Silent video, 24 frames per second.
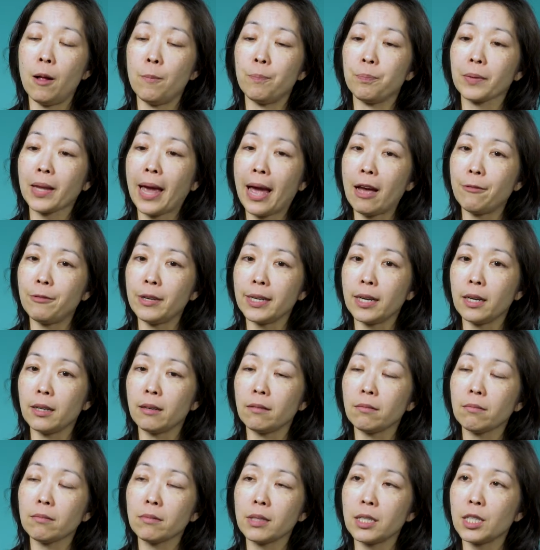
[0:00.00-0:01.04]
having
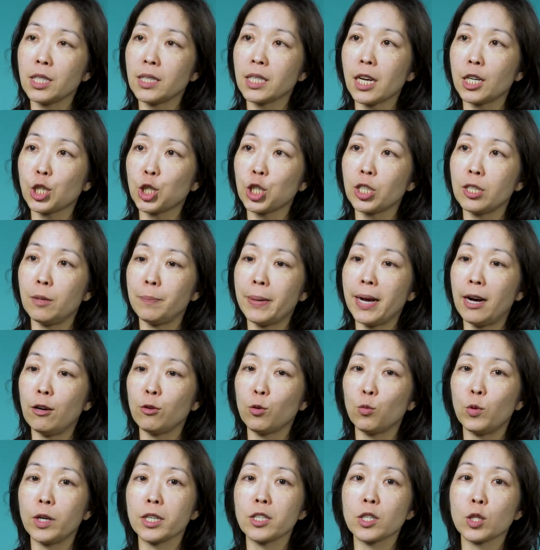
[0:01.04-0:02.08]
the discussion about
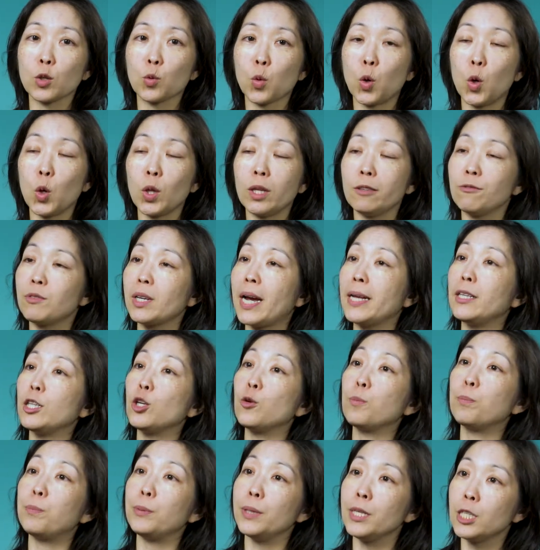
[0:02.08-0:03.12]
what is the role of
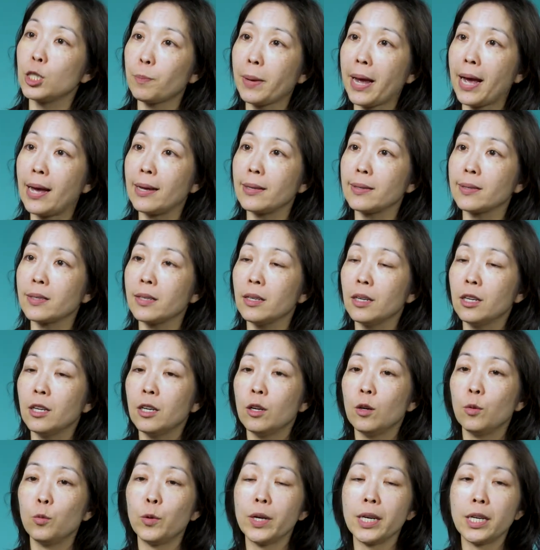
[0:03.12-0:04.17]
dilute bleach baths.
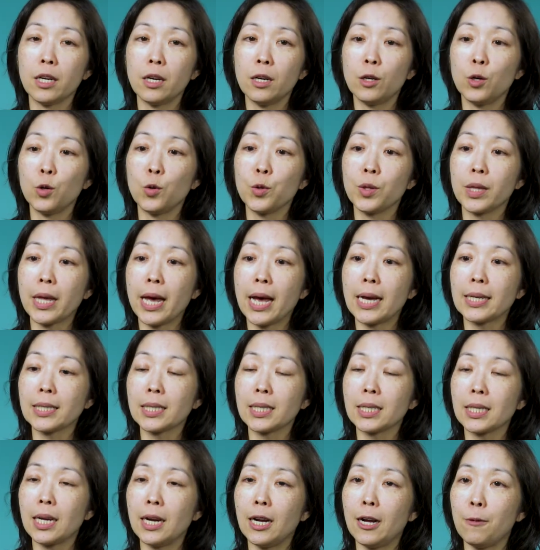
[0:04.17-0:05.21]
We know that
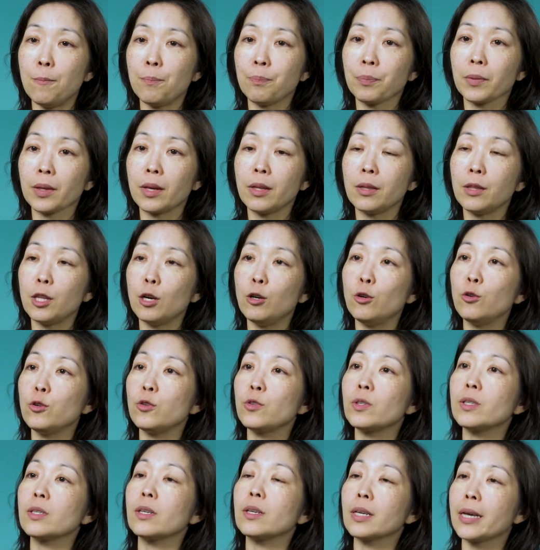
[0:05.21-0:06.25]

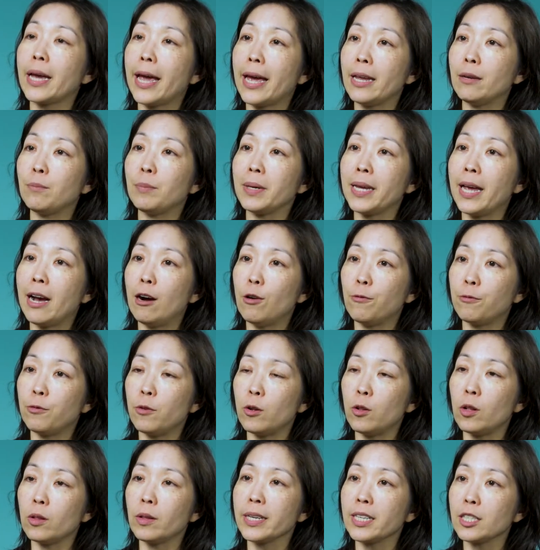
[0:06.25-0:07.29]
those can be
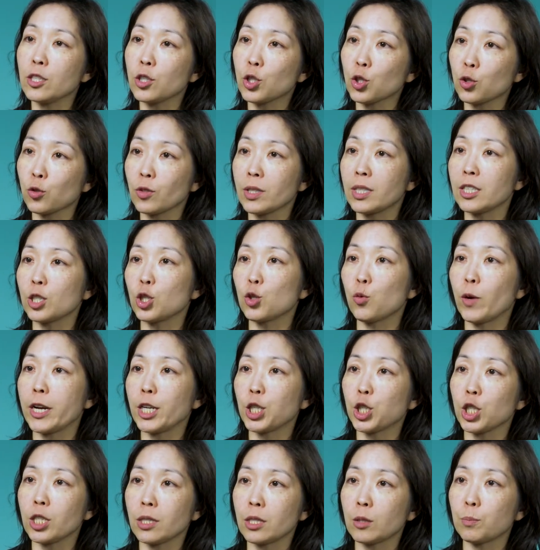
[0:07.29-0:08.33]
helpful in certain
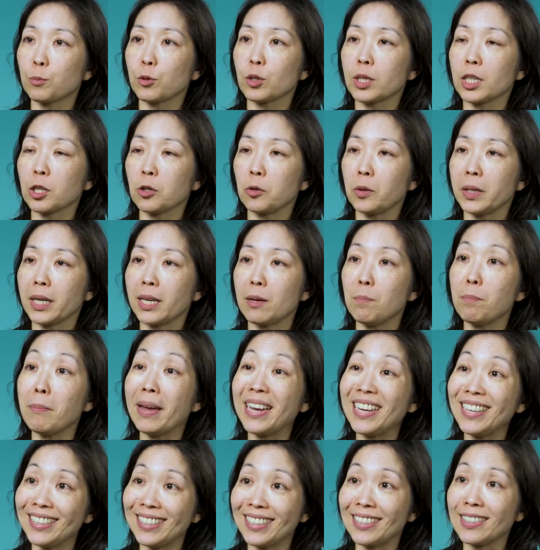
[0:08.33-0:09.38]
situations, particularly in
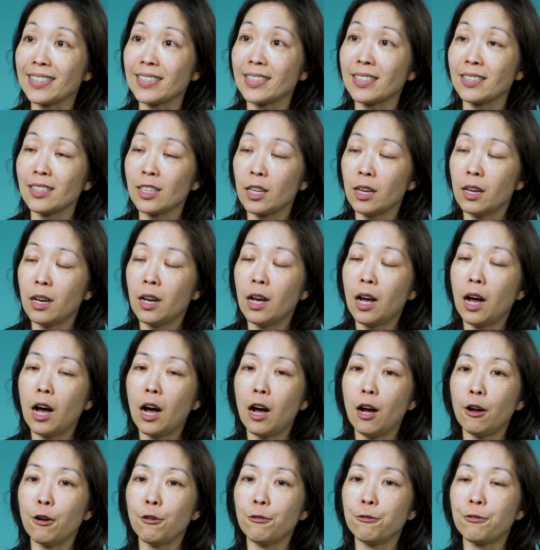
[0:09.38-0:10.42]
maintenance
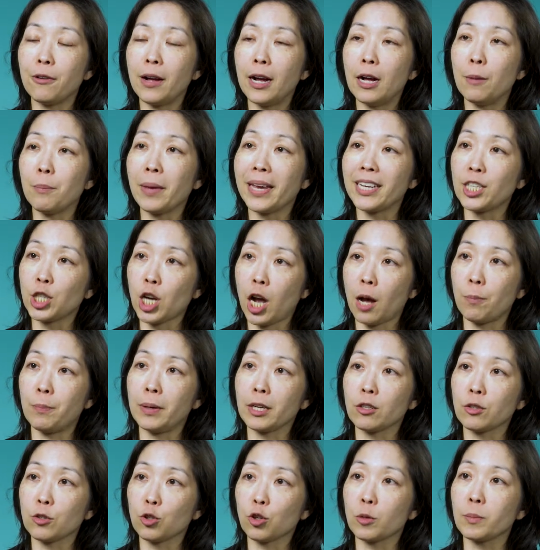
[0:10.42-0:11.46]
of atopic
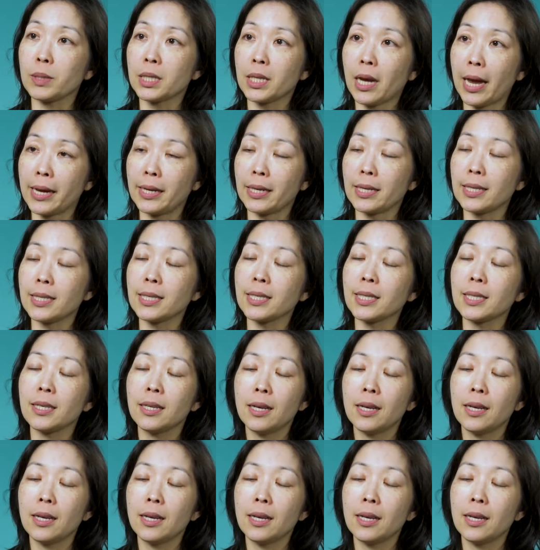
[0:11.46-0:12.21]
dermatitis,